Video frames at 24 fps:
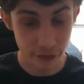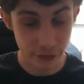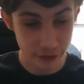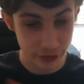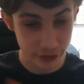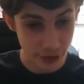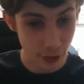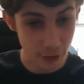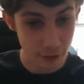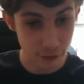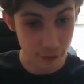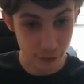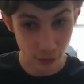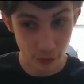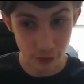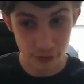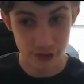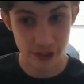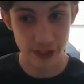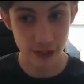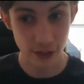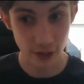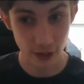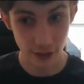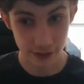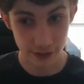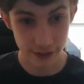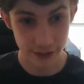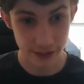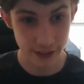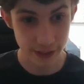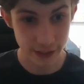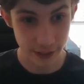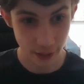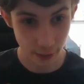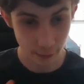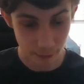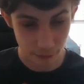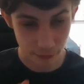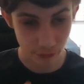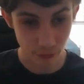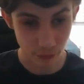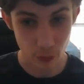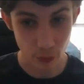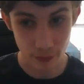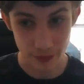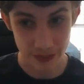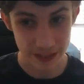and so's Aussie. Like he comes
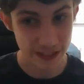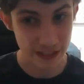forward,